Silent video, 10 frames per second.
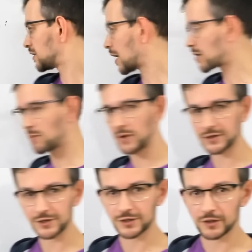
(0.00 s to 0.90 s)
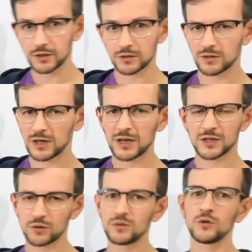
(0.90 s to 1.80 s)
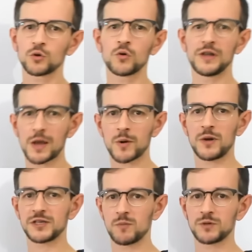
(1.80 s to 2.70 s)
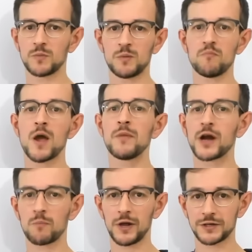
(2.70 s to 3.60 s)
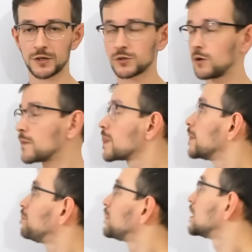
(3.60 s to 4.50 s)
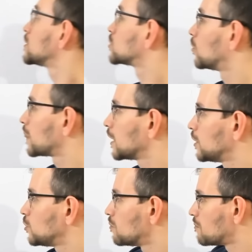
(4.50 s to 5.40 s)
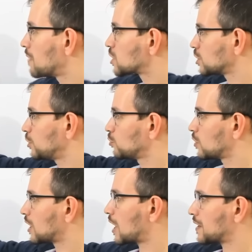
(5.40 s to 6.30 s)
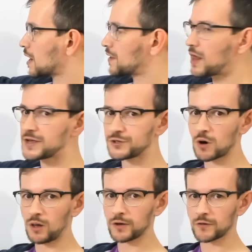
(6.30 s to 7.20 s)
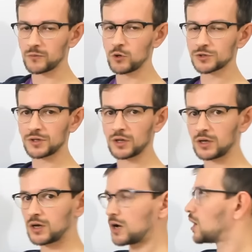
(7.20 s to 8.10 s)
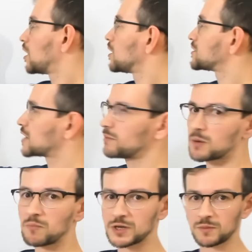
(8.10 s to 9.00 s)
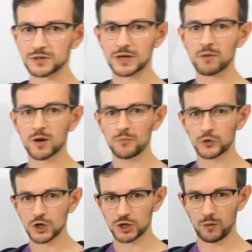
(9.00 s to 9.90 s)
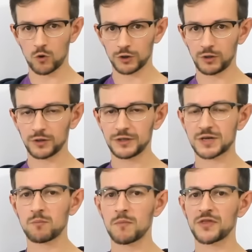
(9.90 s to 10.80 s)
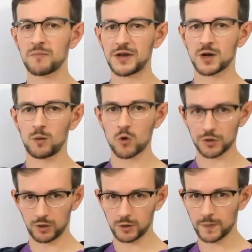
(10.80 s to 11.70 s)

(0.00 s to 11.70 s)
time complexity. And not only time complexity, but memory complexity and so on. So you analyze your algorithm using some computational model. It's a mathematical model